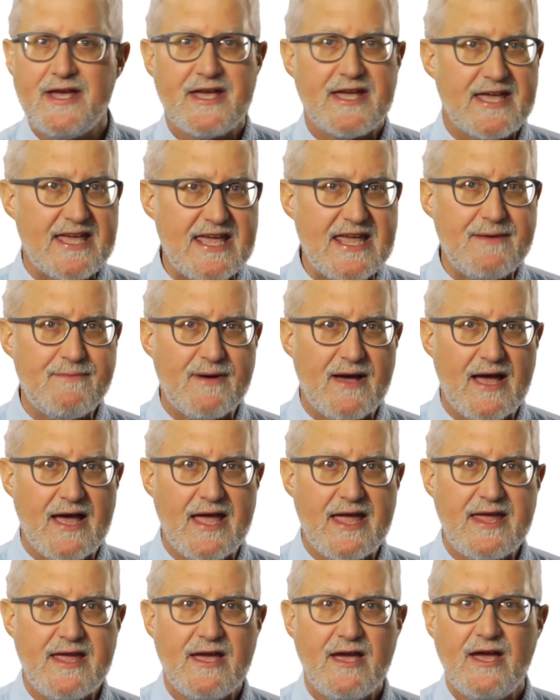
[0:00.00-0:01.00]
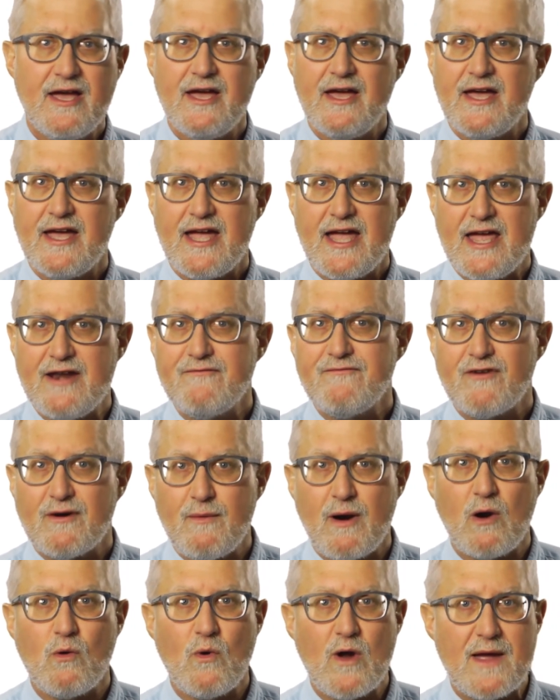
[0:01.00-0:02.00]
eBay, and from
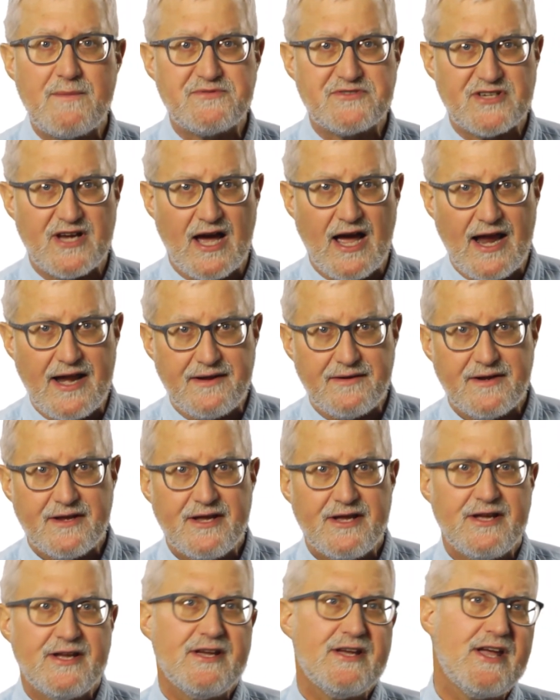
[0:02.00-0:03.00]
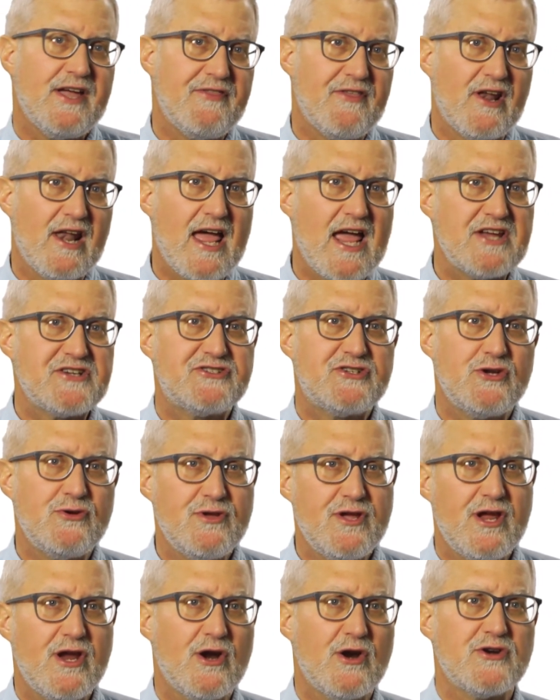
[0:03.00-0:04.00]
our website. In the last 2
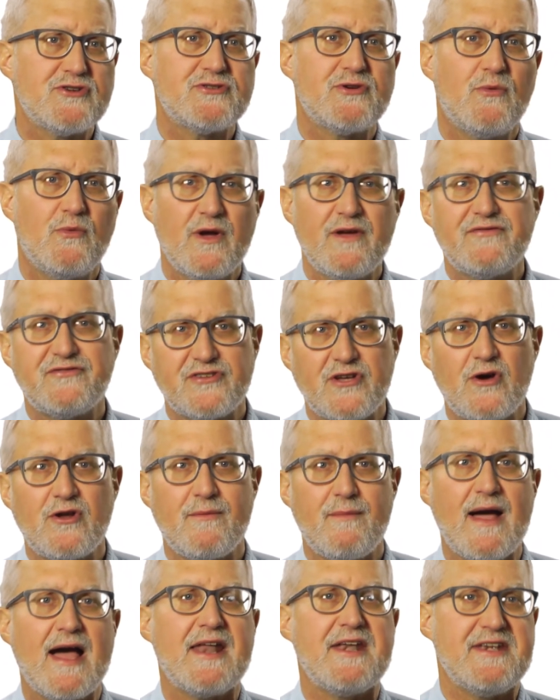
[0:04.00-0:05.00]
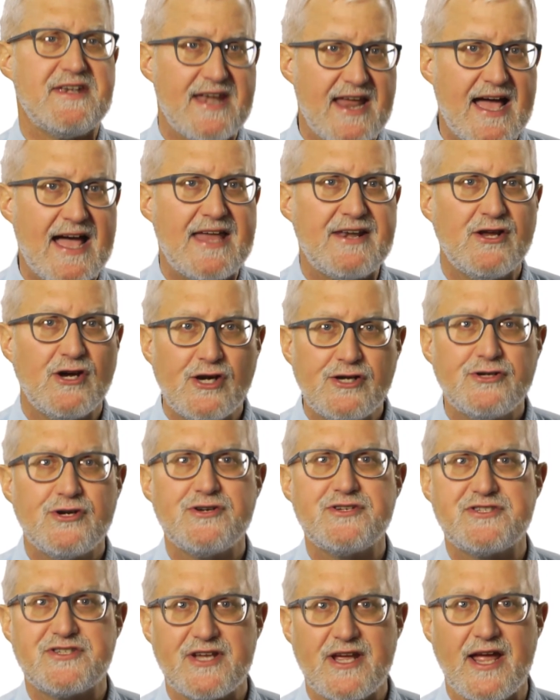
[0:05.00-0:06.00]
years, we've sold about
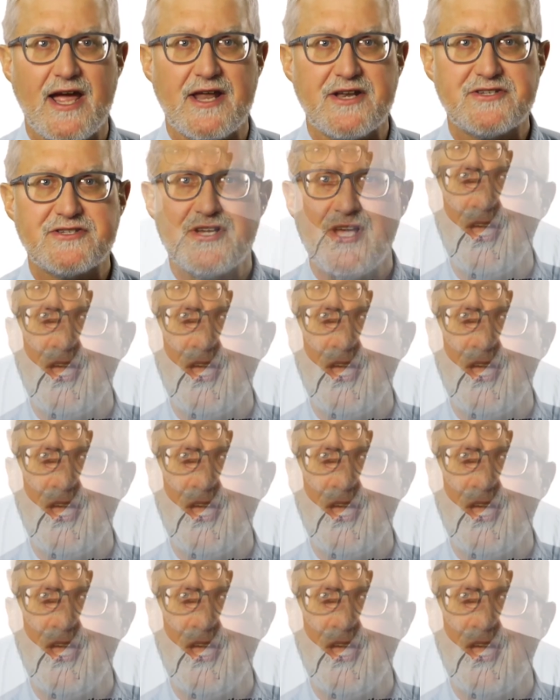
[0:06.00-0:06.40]
900 sets.